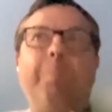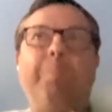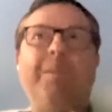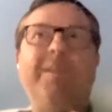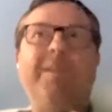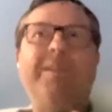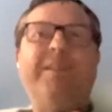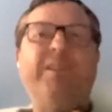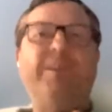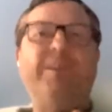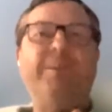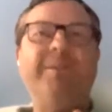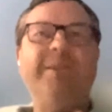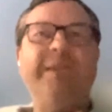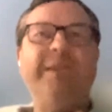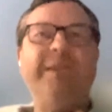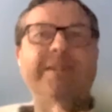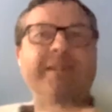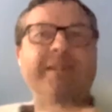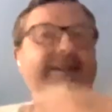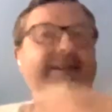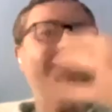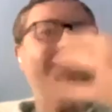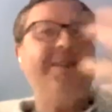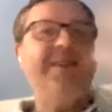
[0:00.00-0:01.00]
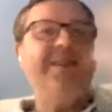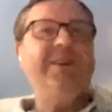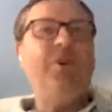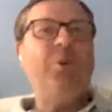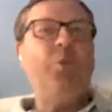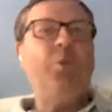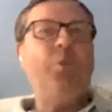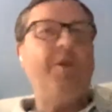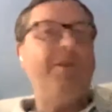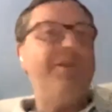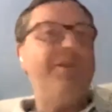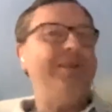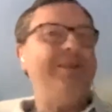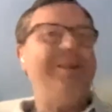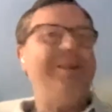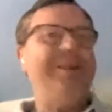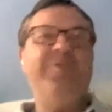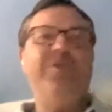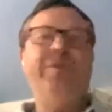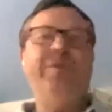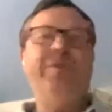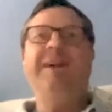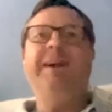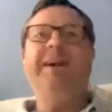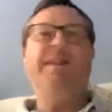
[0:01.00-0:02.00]
but sometimes the CEO wants a
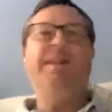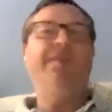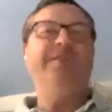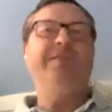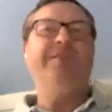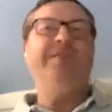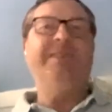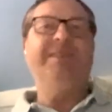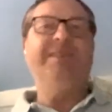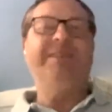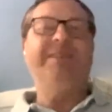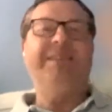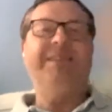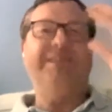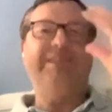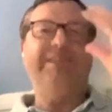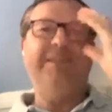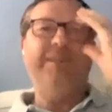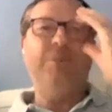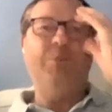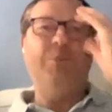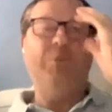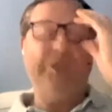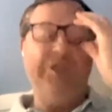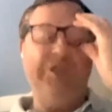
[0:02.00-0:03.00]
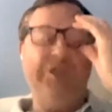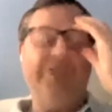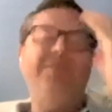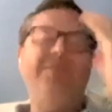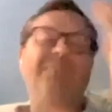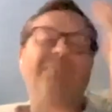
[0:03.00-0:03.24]
different kind of success, which